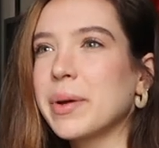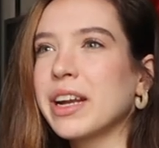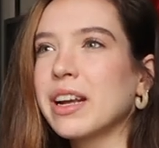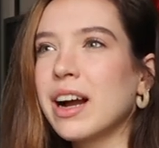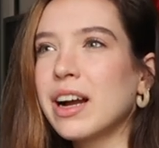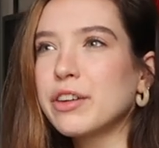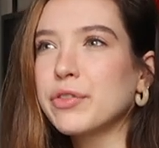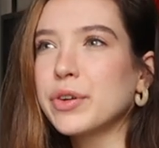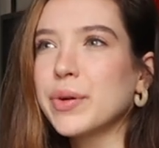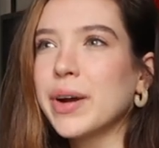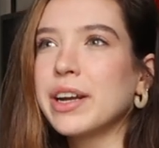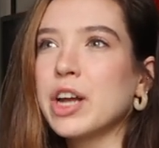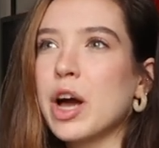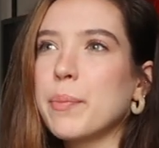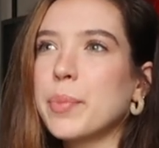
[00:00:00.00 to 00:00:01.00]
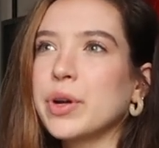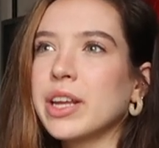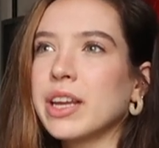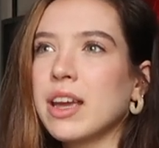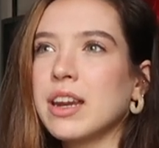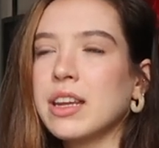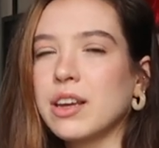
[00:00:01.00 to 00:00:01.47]
but I kind of regret not
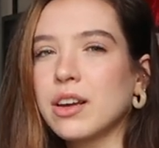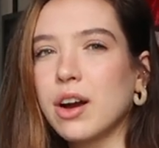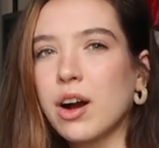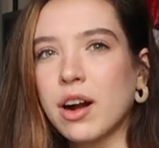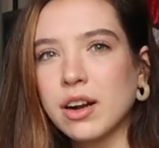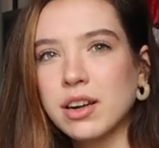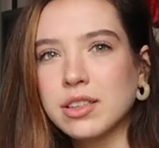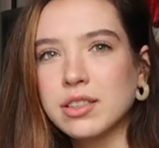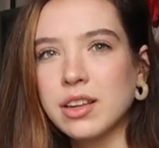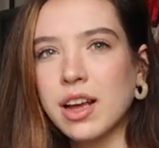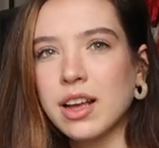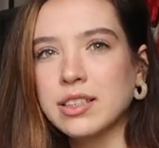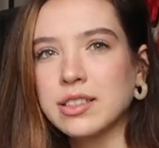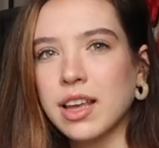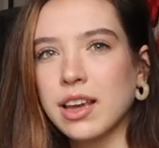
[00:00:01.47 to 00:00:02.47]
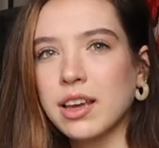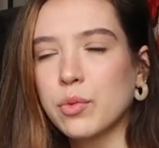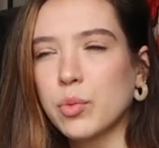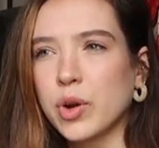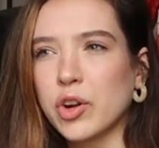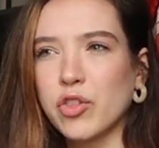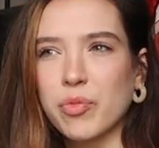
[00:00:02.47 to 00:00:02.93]
putting any art as like
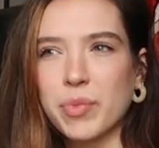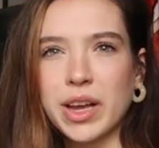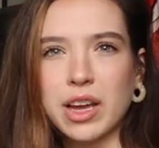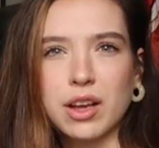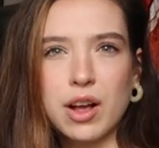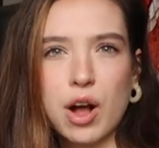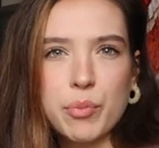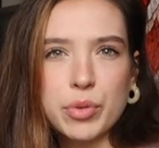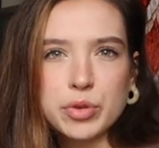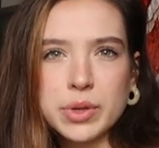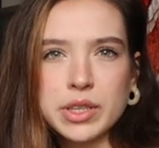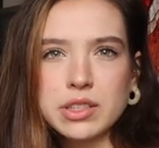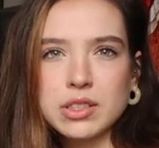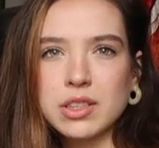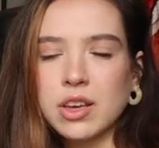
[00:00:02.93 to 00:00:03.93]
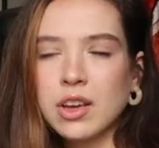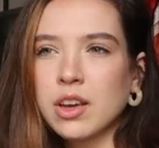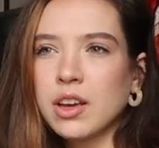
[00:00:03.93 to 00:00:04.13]
one of my accomplishments.